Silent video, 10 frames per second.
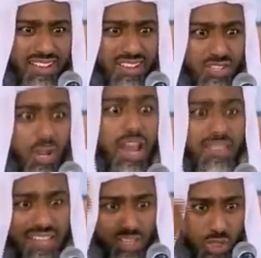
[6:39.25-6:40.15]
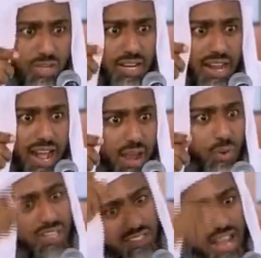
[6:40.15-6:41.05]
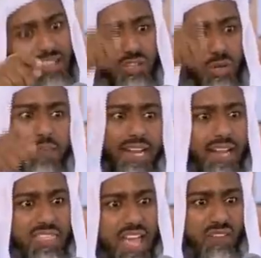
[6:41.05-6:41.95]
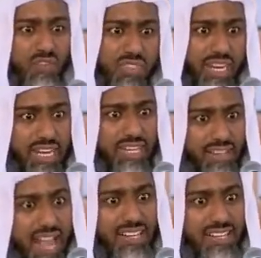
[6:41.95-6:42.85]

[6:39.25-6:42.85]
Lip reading: So the sunnah now is not to make adhan for the Eid, right?